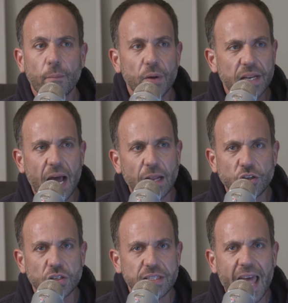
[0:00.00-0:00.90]
but not
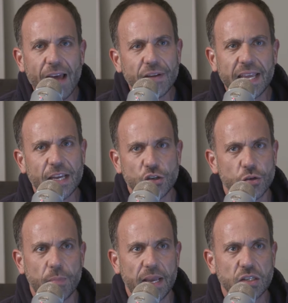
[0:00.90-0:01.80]
just
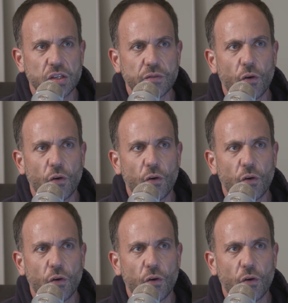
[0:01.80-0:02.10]
navigation-based as